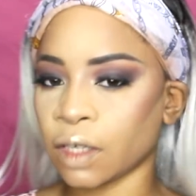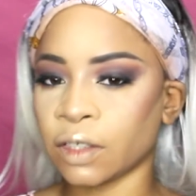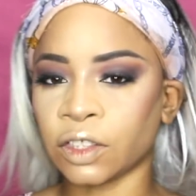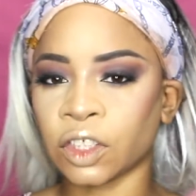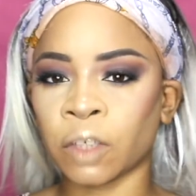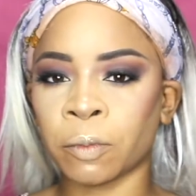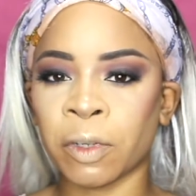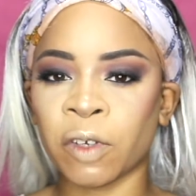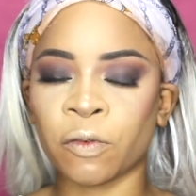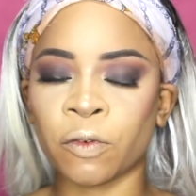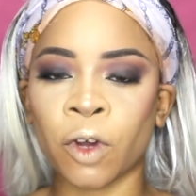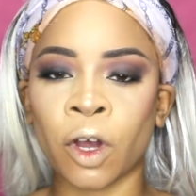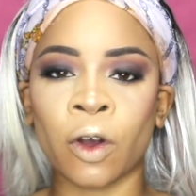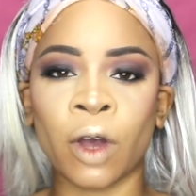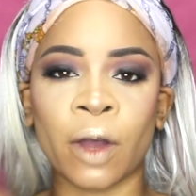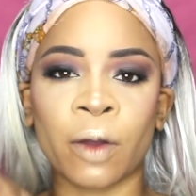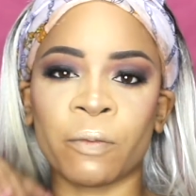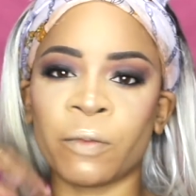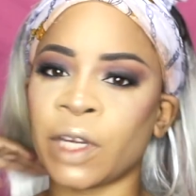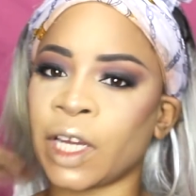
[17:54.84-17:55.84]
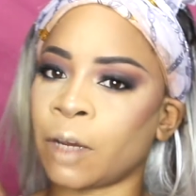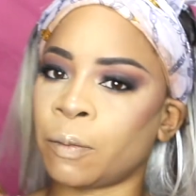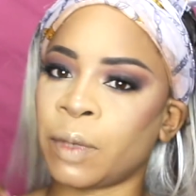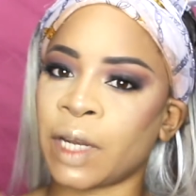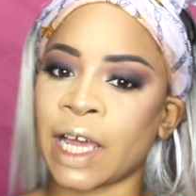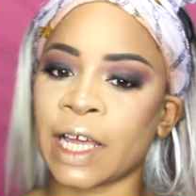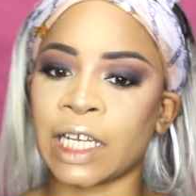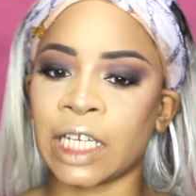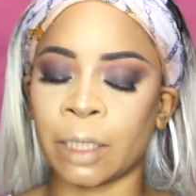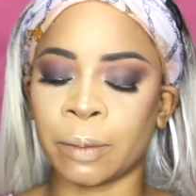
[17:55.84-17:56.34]
So before we
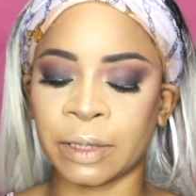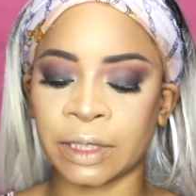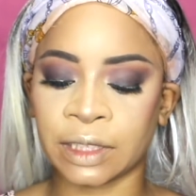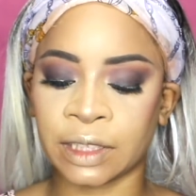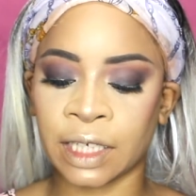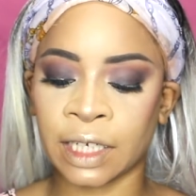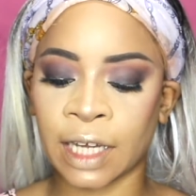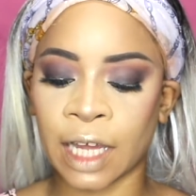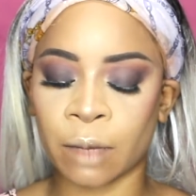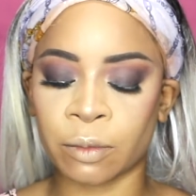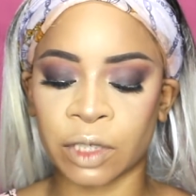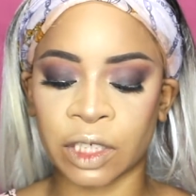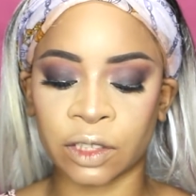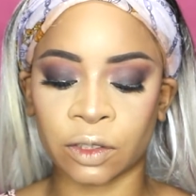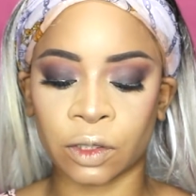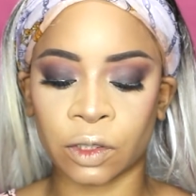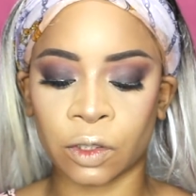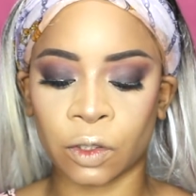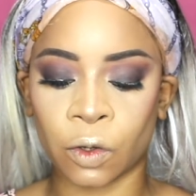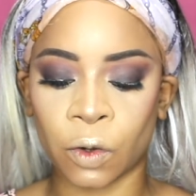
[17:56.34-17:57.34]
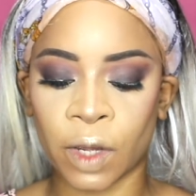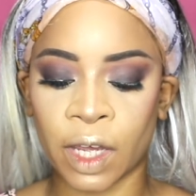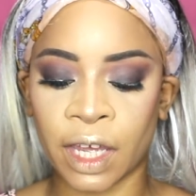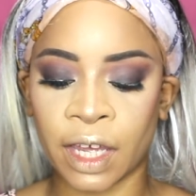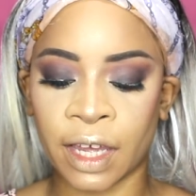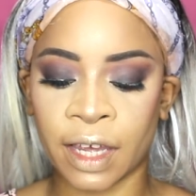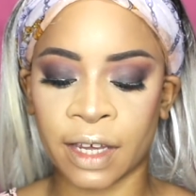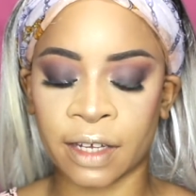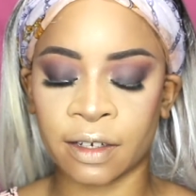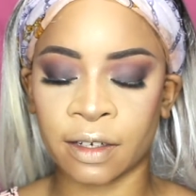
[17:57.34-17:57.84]
apply lipstick, I'm just going to go
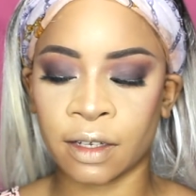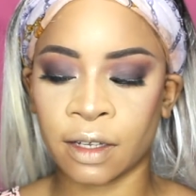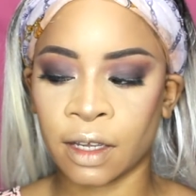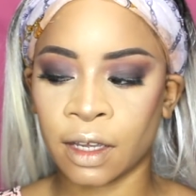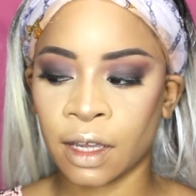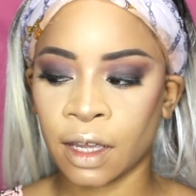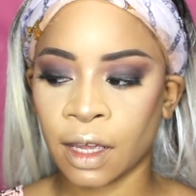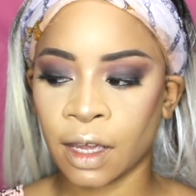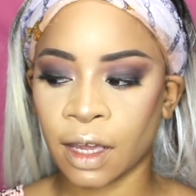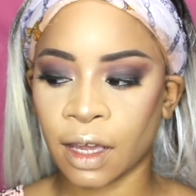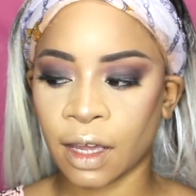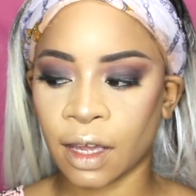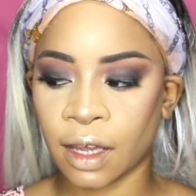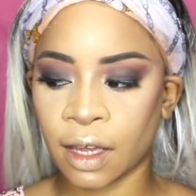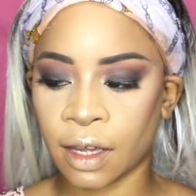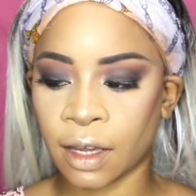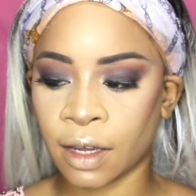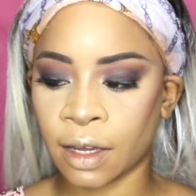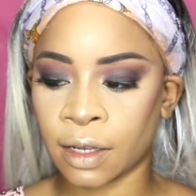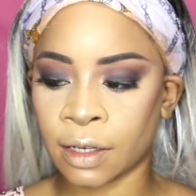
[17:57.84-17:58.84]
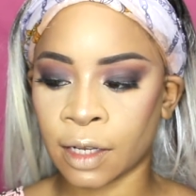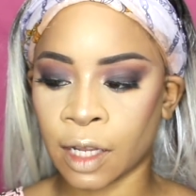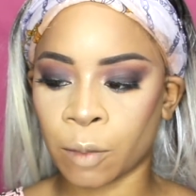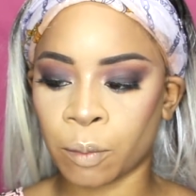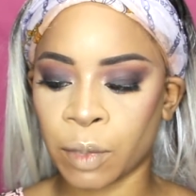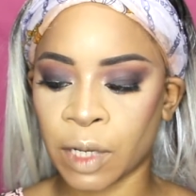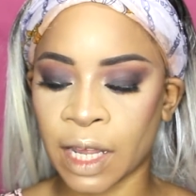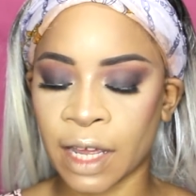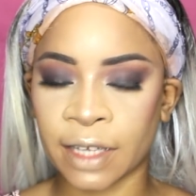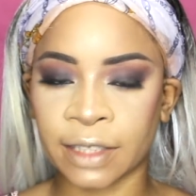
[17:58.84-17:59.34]
ahead and
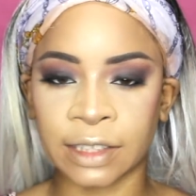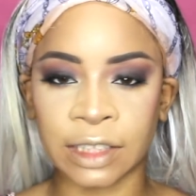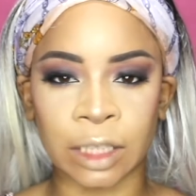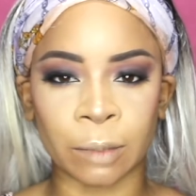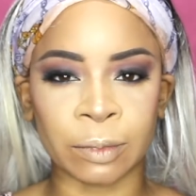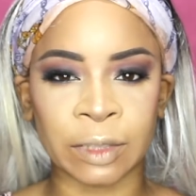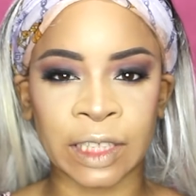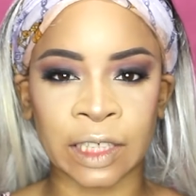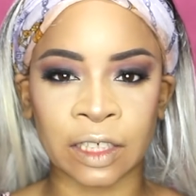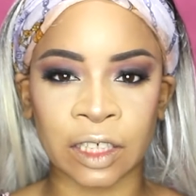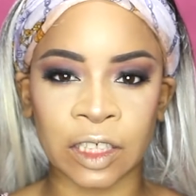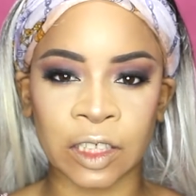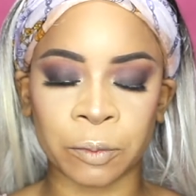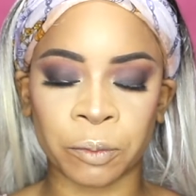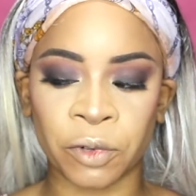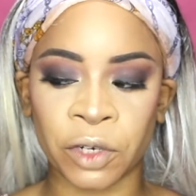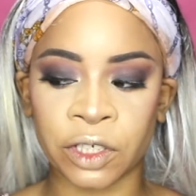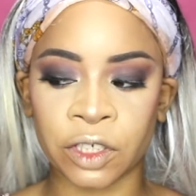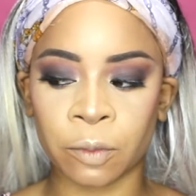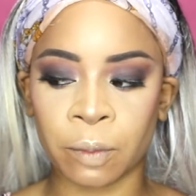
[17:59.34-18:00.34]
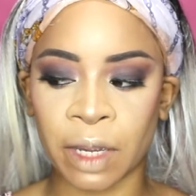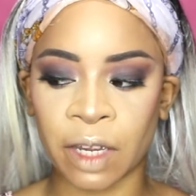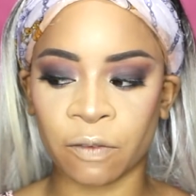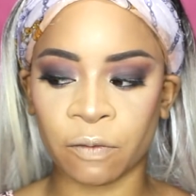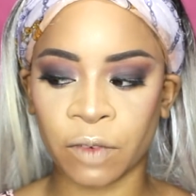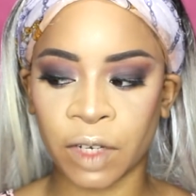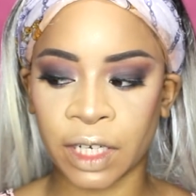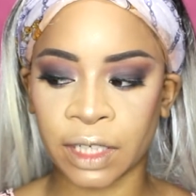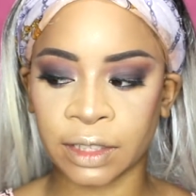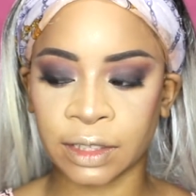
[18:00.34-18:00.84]
apply some setting spray to my
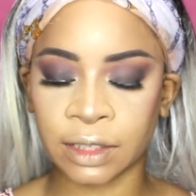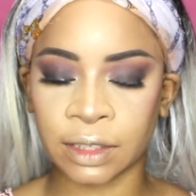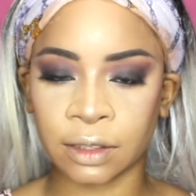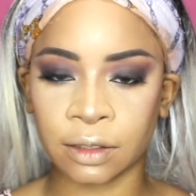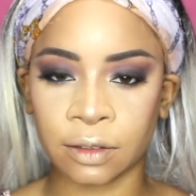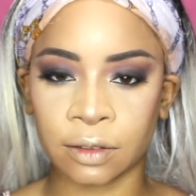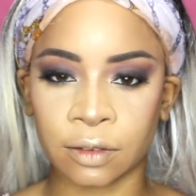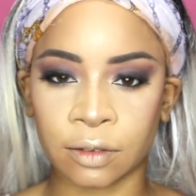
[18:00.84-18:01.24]
face.